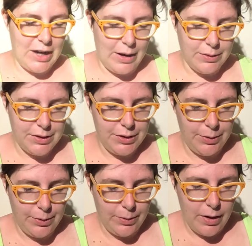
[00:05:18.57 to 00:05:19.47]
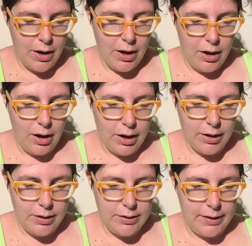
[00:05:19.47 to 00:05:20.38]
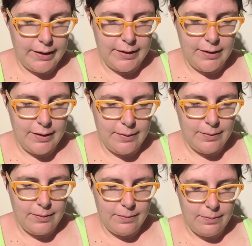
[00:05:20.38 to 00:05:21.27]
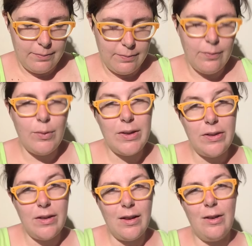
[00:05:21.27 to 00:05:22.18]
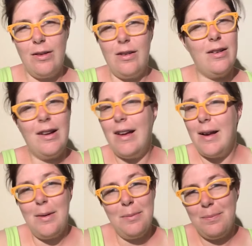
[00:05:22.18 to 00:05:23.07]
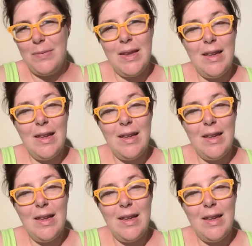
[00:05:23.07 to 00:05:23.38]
house you are, like, with, I'm